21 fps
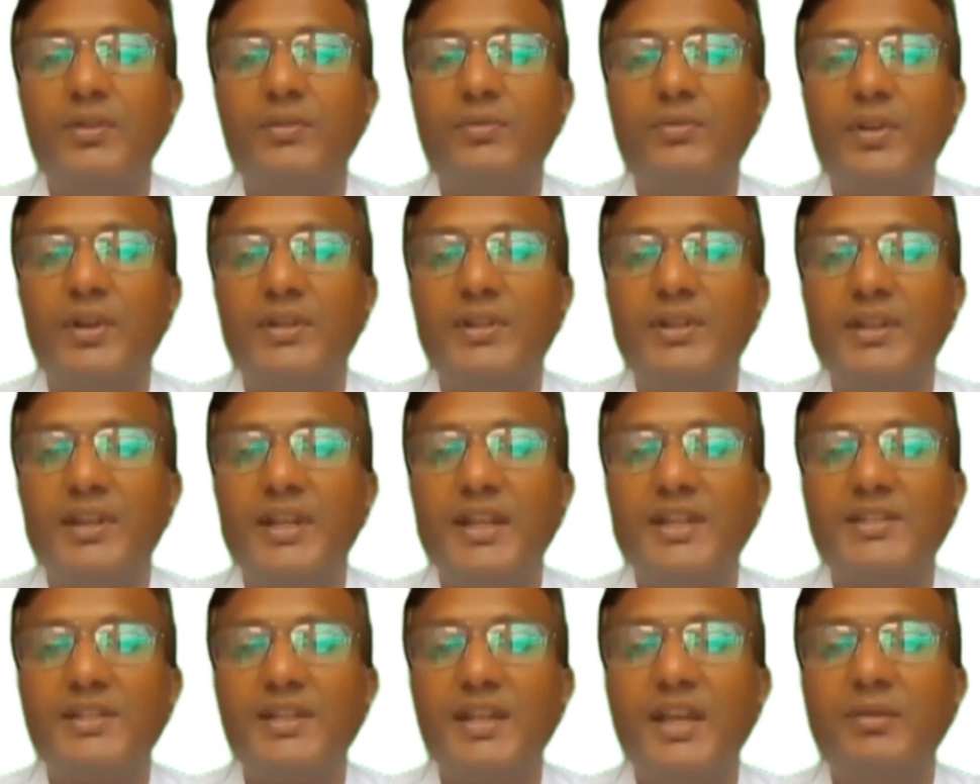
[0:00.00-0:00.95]
For the
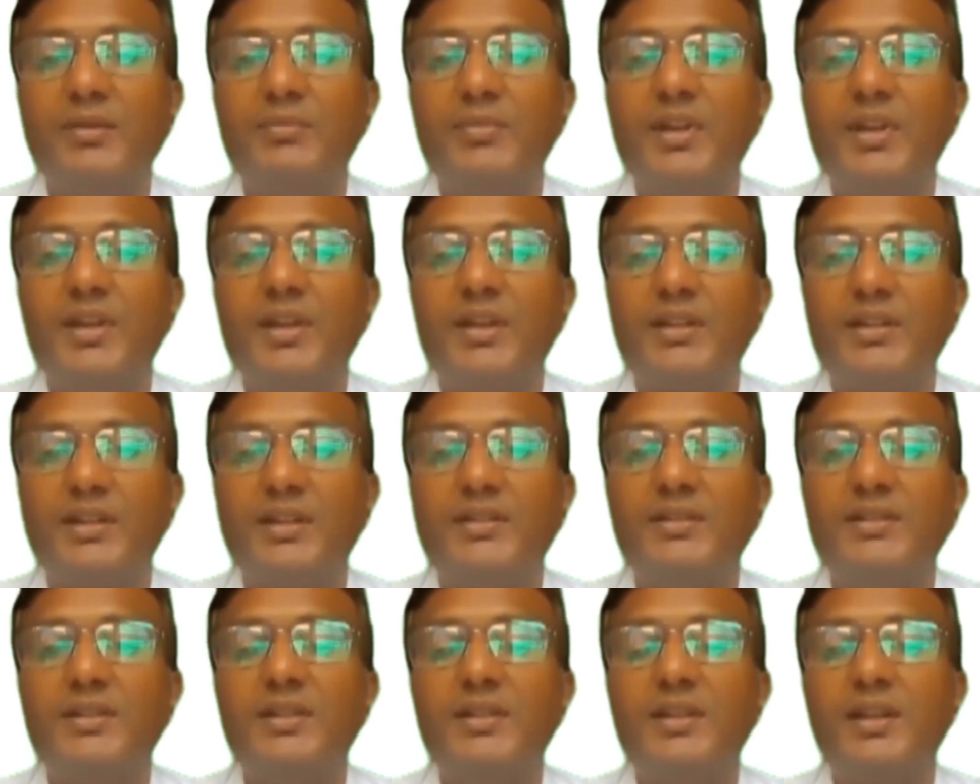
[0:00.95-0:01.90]
next time,
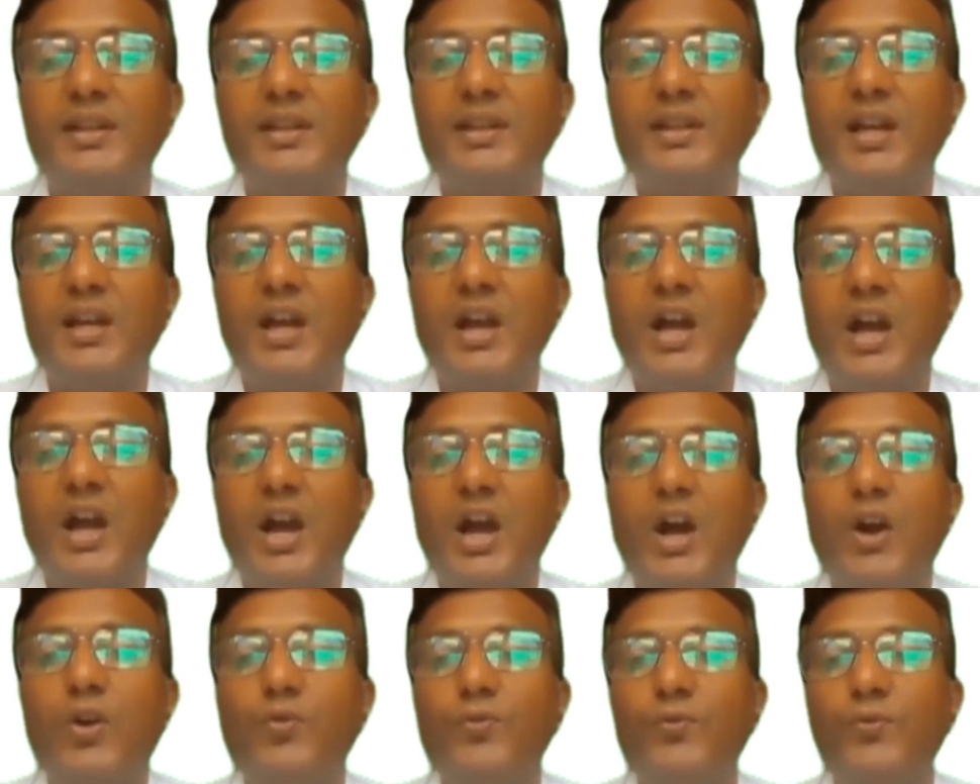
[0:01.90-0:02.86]
consider
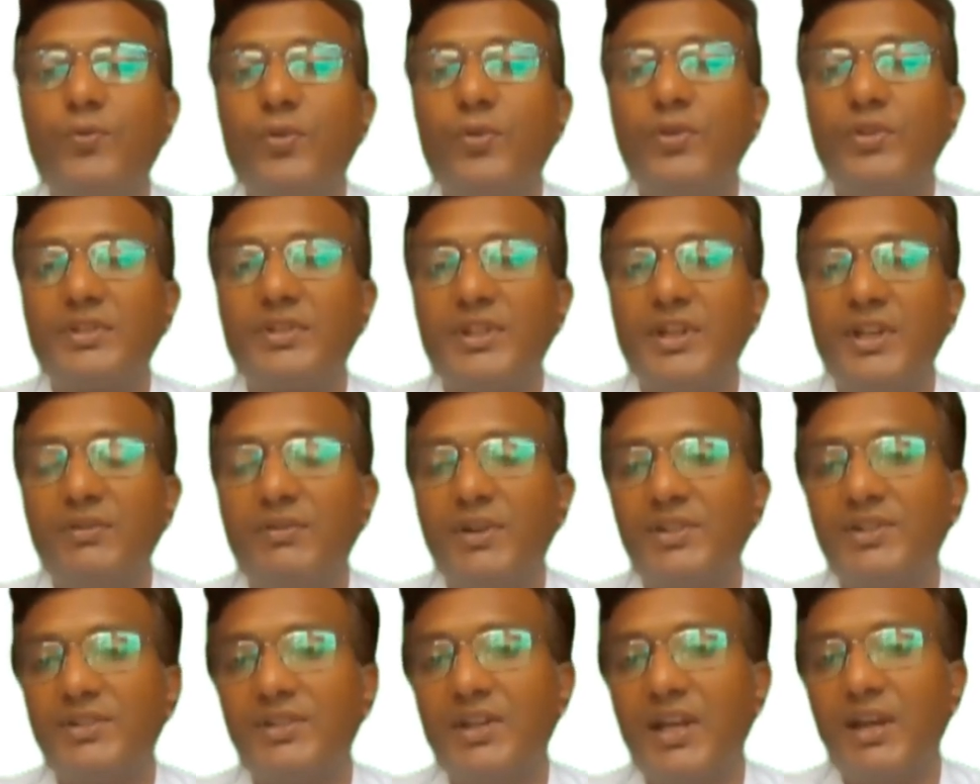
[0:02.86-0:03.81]
how forced
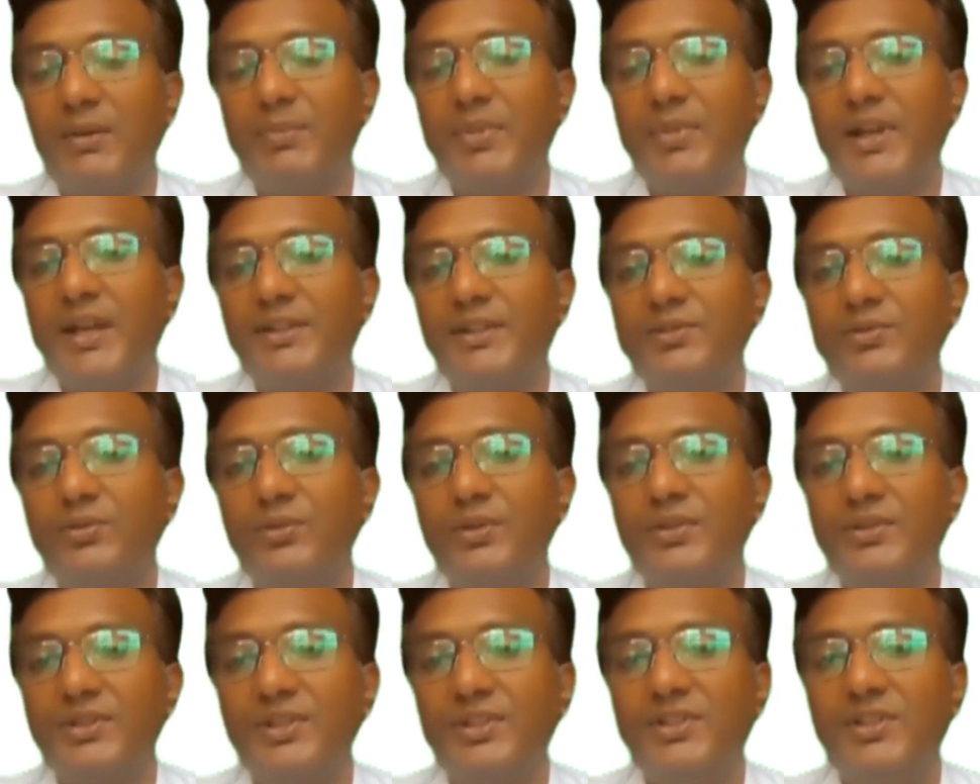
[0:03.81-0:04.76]
convection applies to a
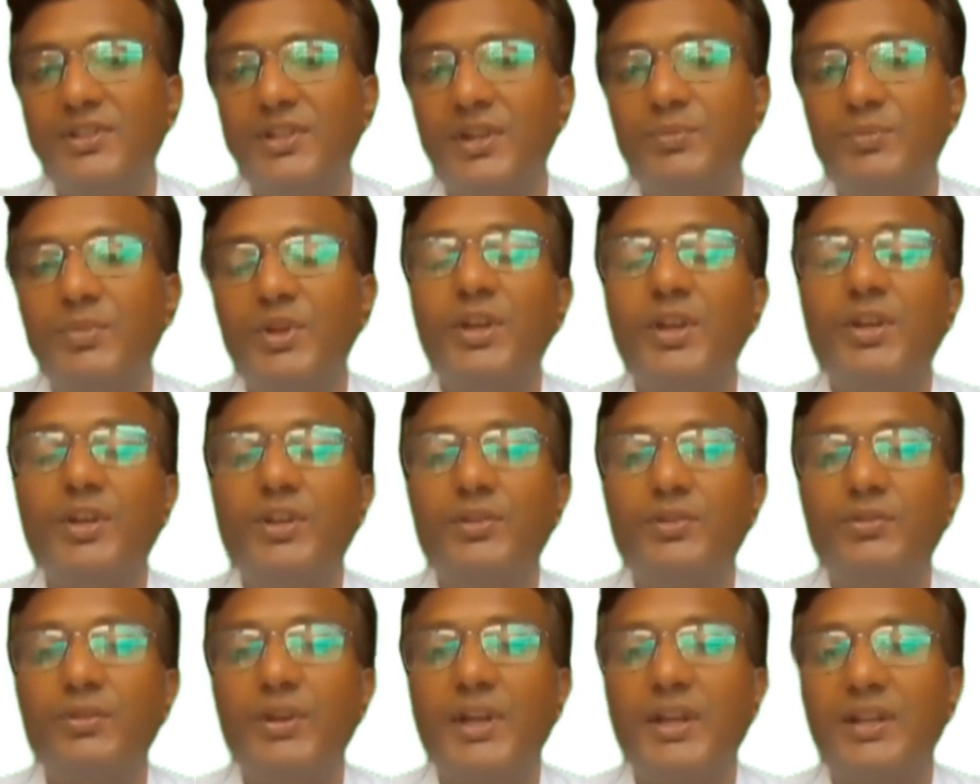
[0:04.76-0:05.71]
system
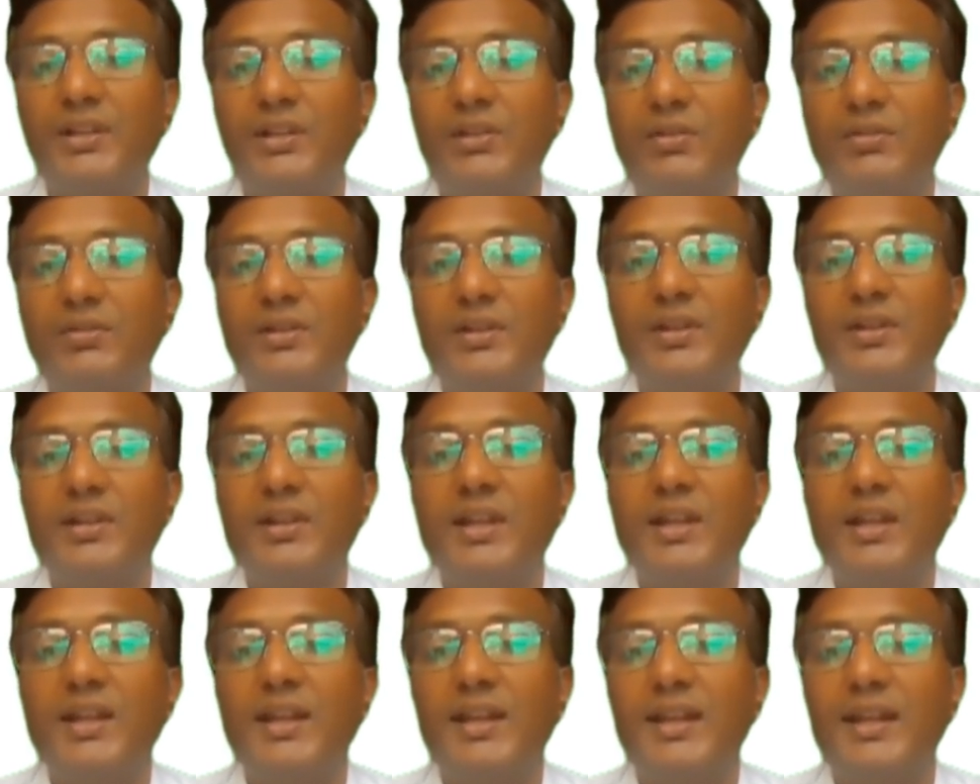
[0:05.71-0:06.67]
you encounter
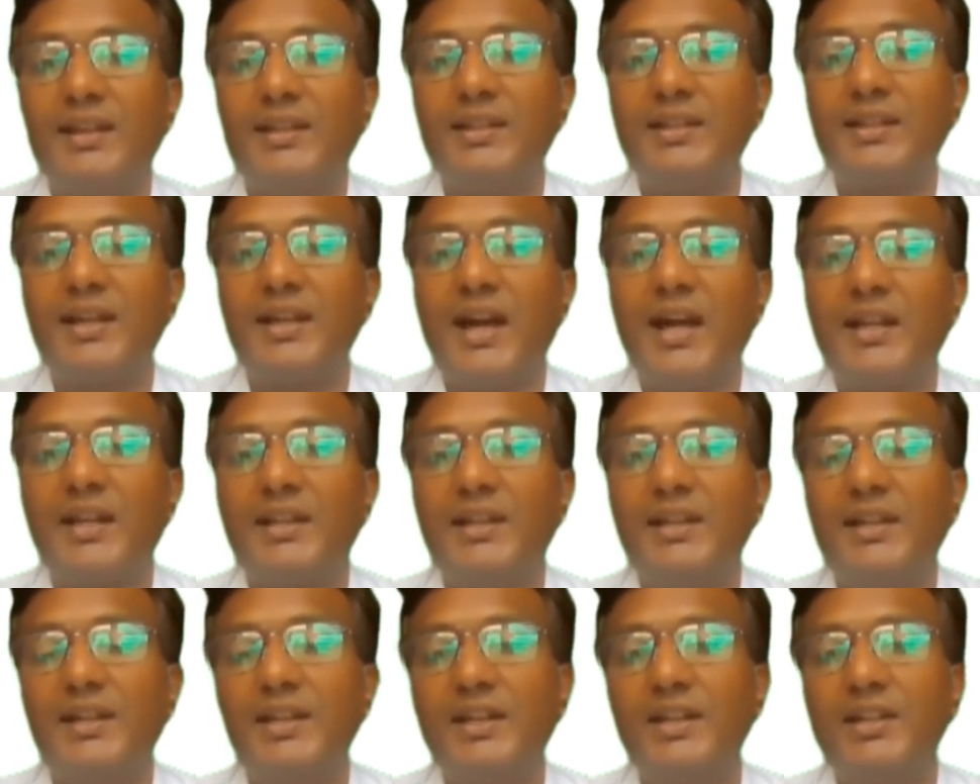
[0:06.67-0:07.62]
like a car
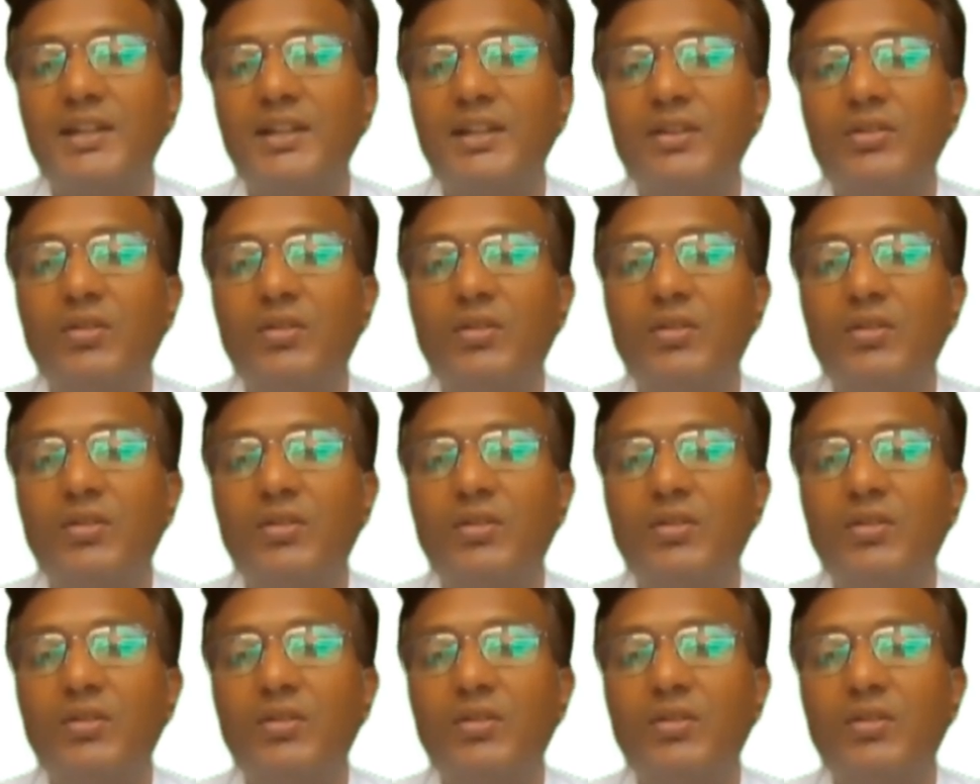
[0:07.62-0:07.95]
radiator